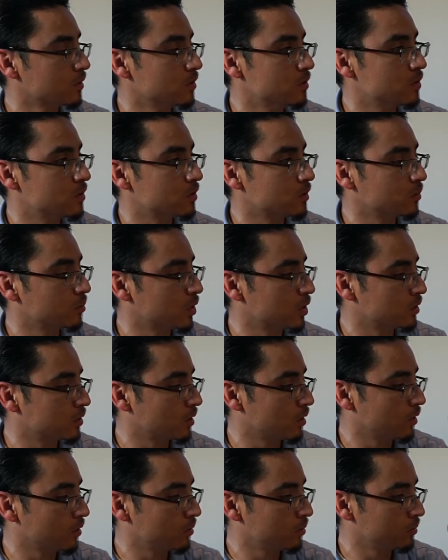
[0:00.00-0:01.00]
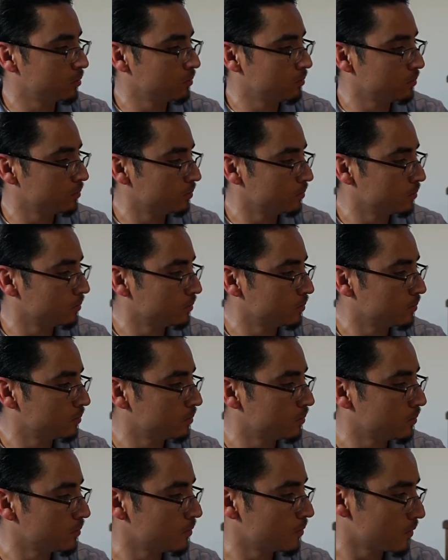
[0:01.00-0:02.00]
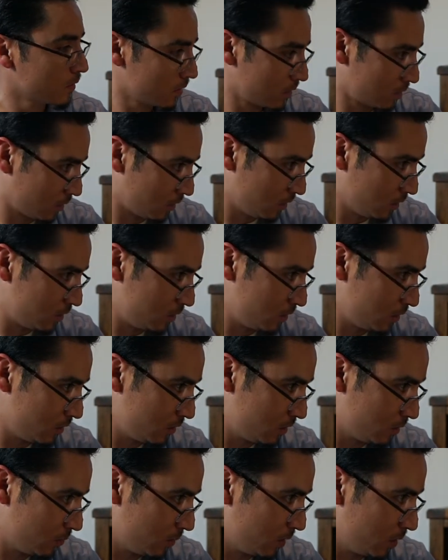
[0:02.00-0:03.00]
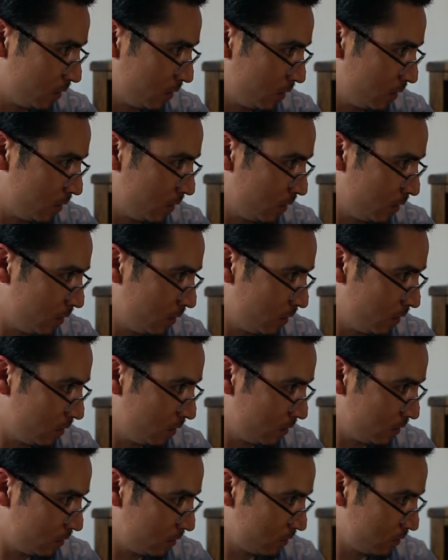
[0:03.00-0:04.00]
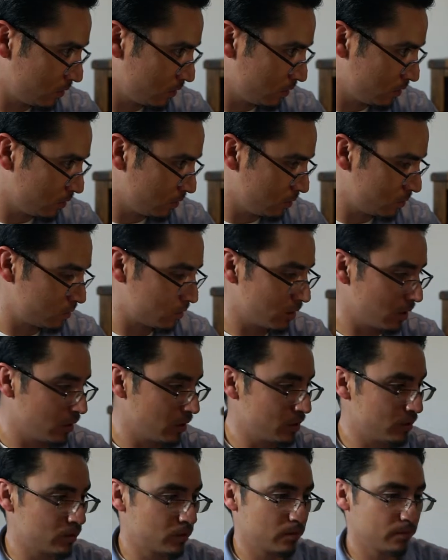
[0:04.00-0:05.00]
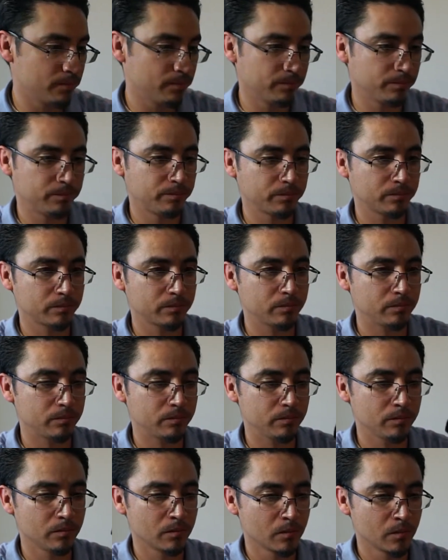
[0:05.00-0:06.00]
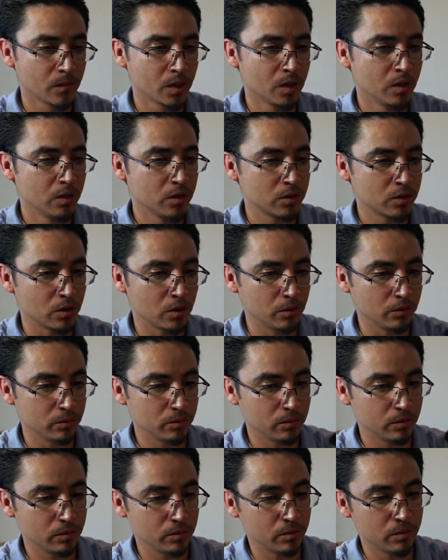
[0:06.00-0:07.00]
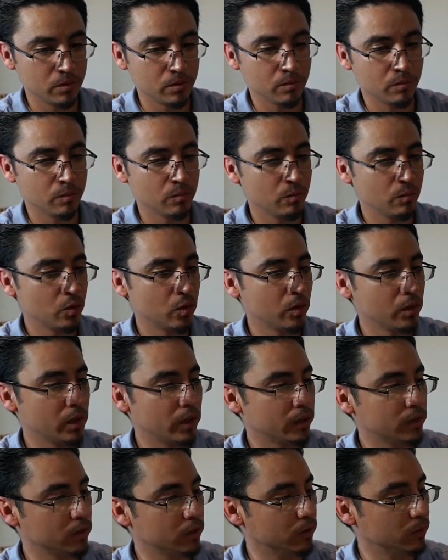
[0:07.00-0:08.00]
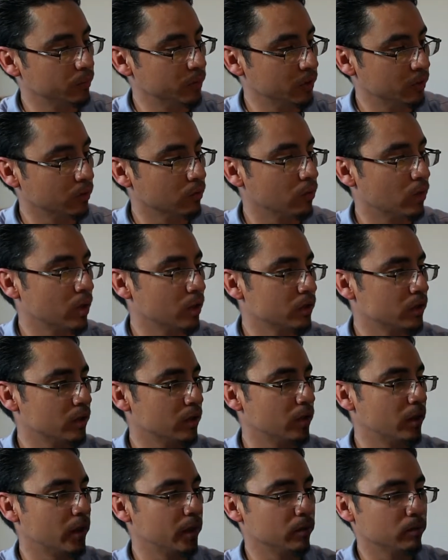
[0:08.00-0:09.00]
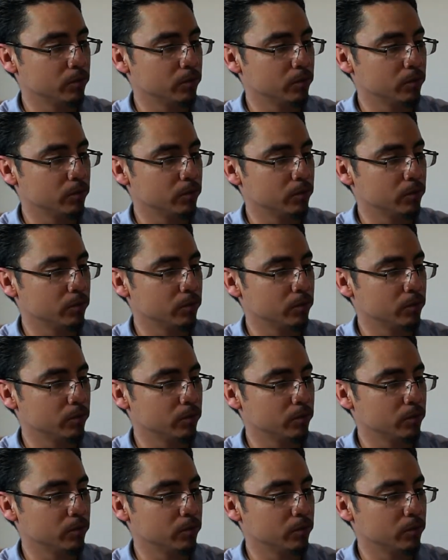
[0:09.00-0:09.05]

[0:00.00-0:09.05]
Zoomers Gold. This seems to be a youth size. So more likely it'll be a garage sale item